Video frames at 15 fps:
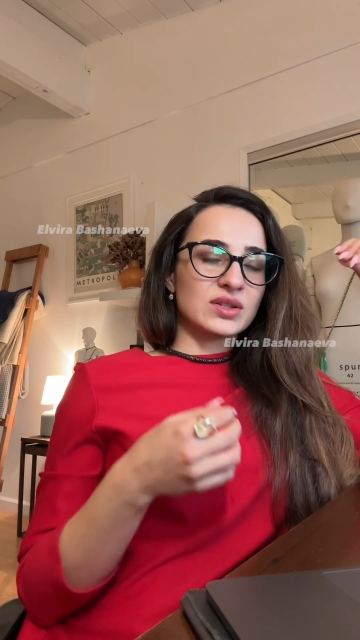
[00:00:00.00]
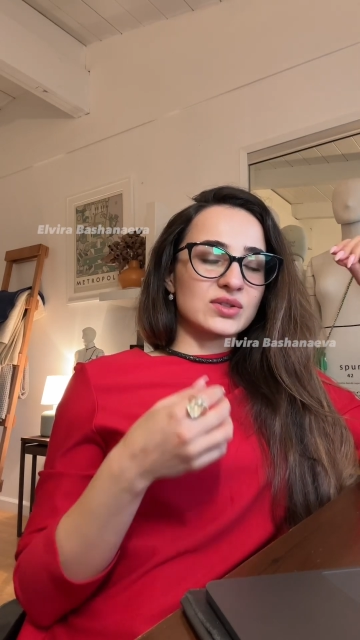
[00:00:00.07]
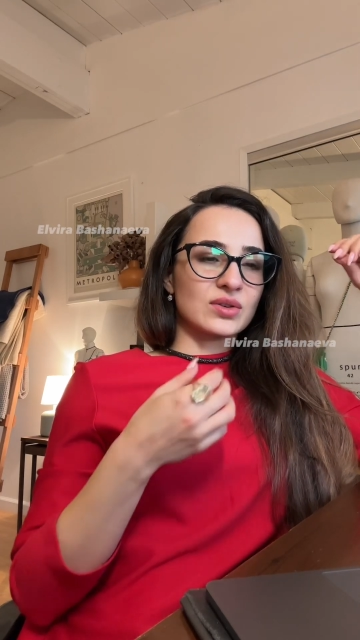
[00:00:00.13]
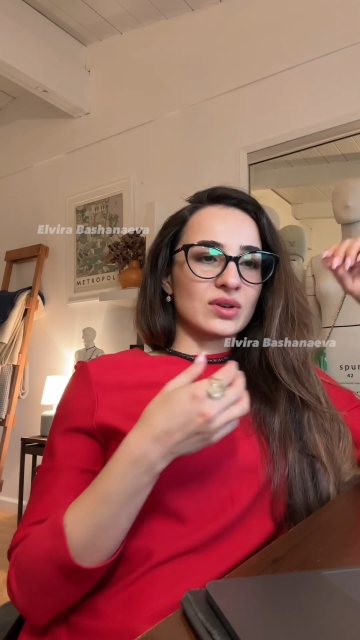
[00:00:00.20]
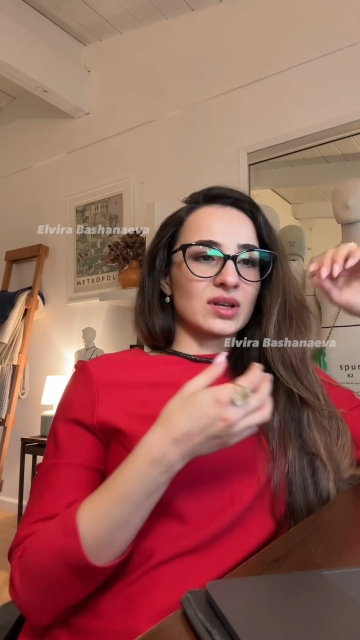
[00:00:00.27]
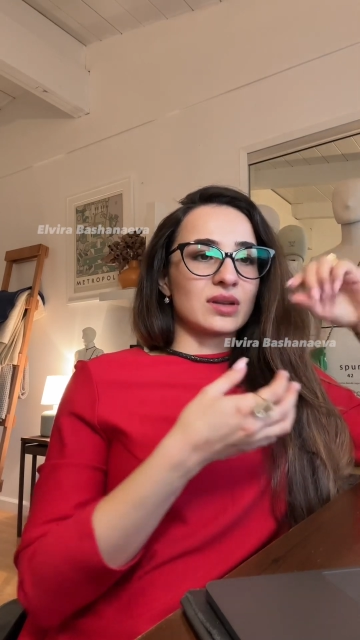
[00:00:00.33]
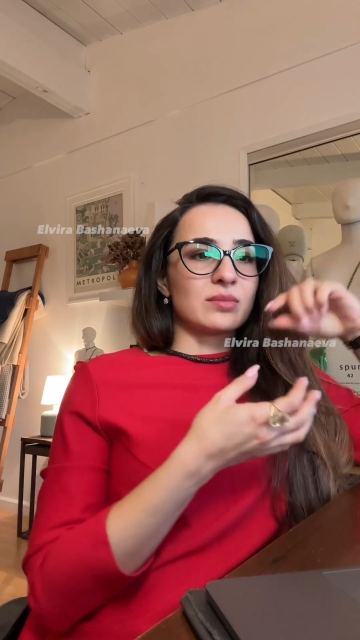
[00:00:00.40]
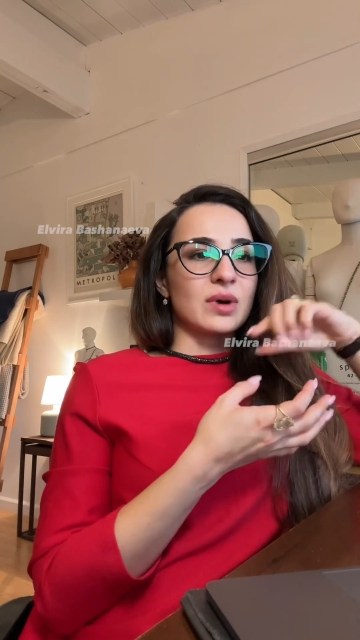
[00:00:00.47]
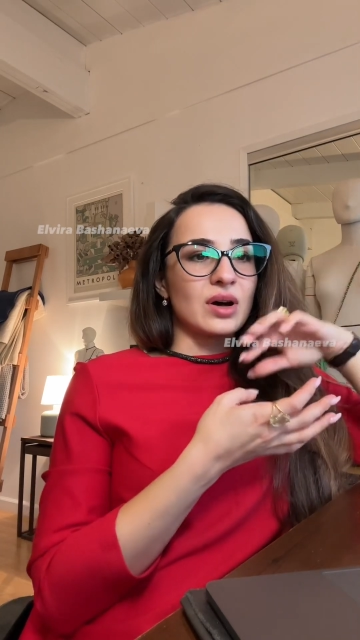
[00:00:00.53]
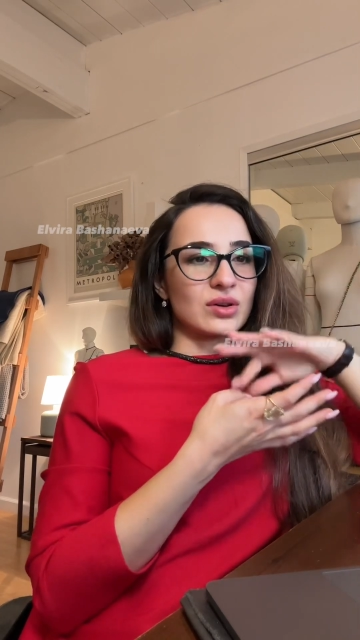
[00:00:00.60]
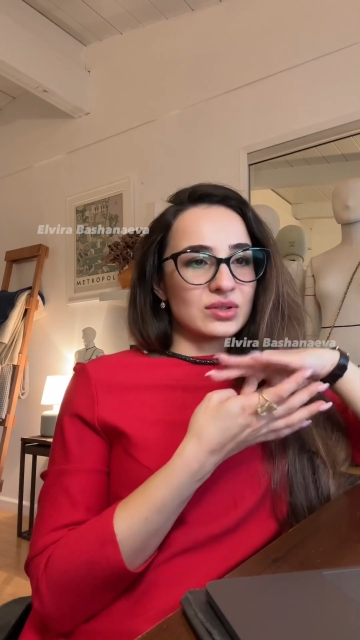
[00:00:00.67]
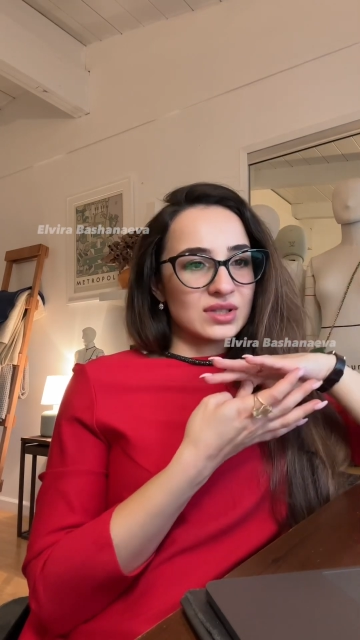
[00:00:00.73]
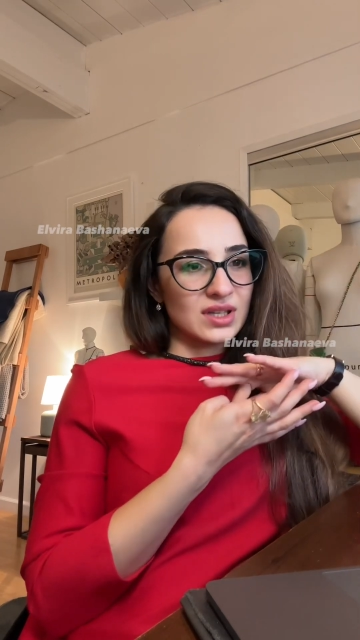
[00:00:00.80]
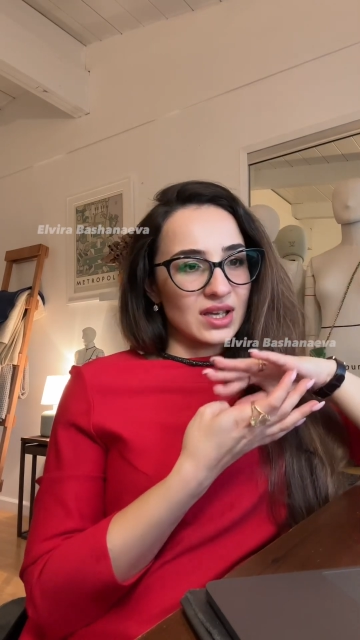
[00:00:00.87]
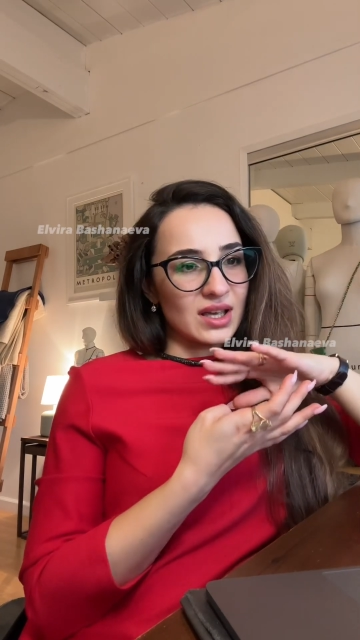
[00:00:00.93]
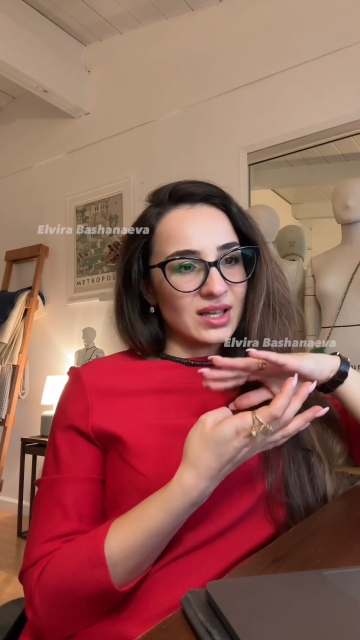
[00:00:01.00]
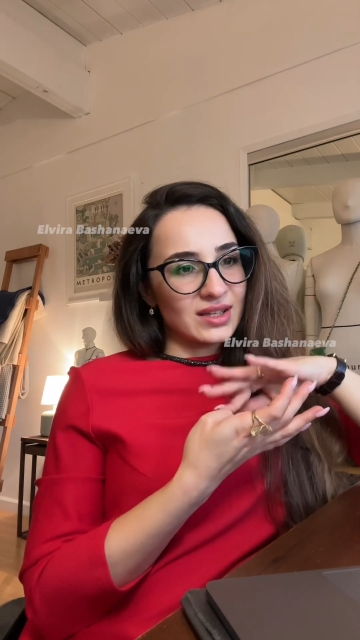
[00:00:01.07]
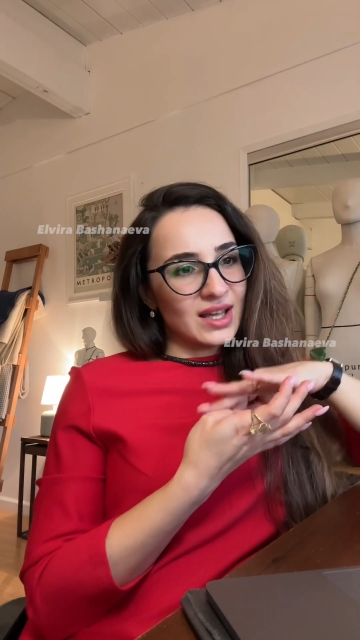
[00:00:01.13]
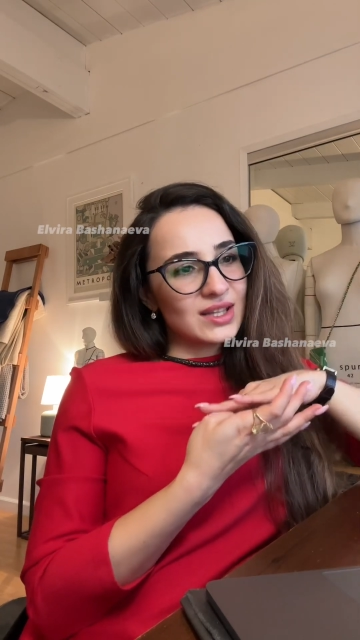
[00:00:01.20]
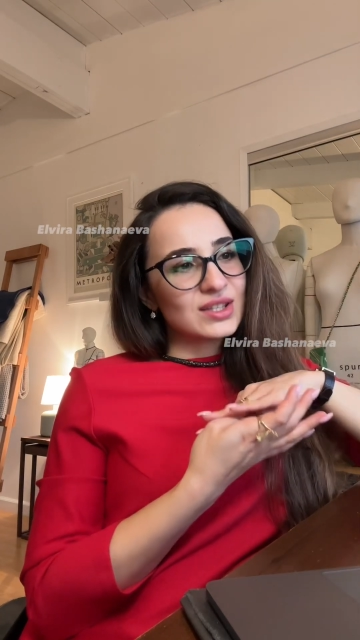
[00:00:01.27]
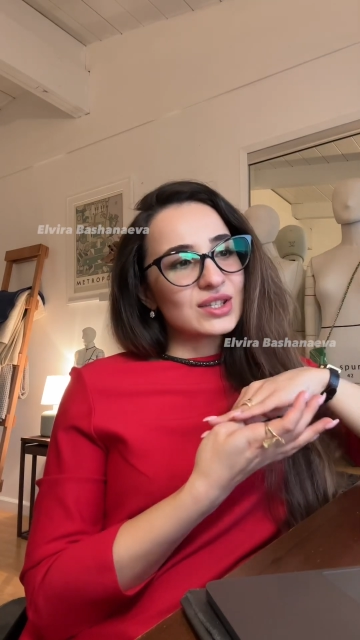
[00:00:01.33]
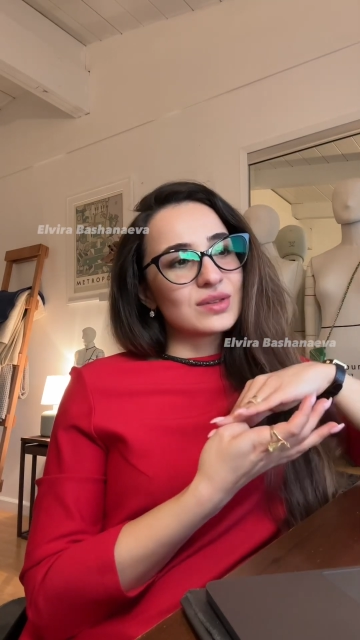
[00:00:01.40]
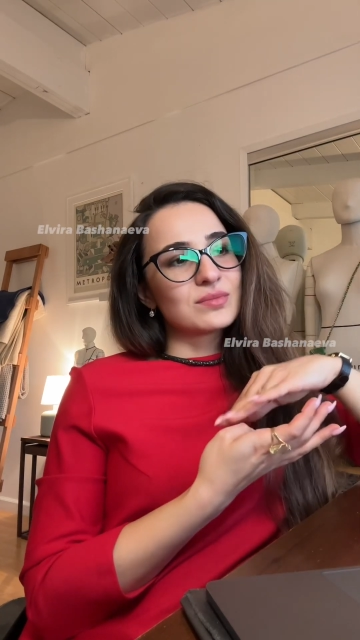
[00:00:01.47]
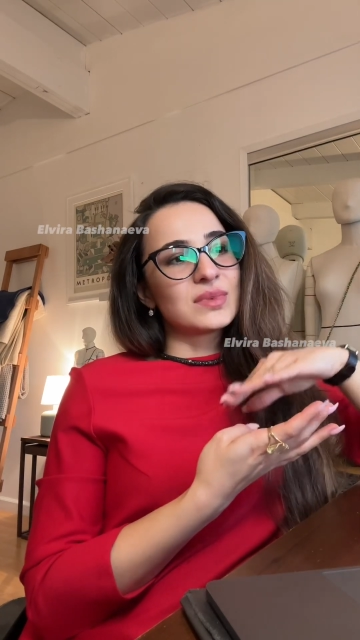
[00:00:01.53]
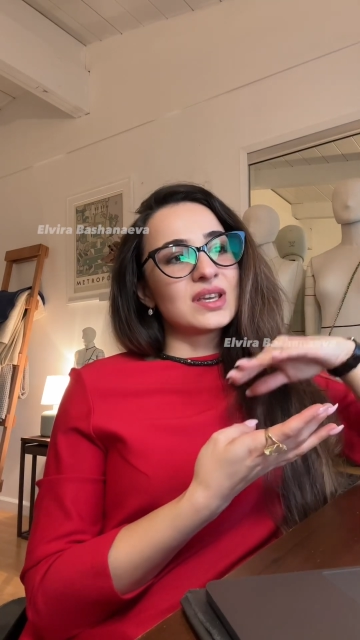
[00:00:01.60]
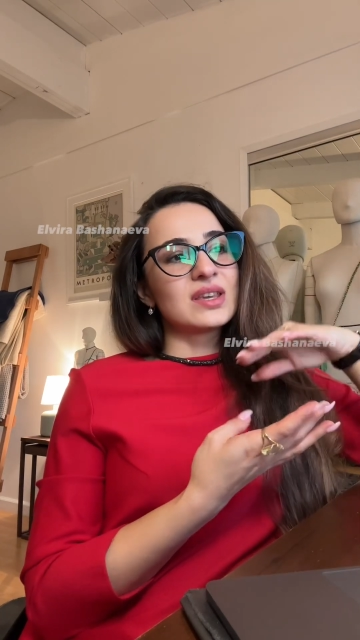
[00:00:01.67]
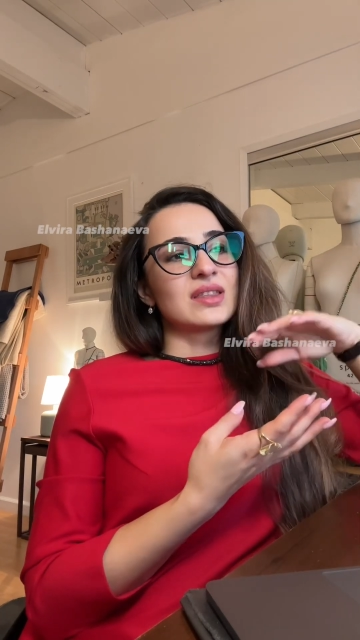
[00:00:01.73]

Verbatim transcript: talking about anatomy,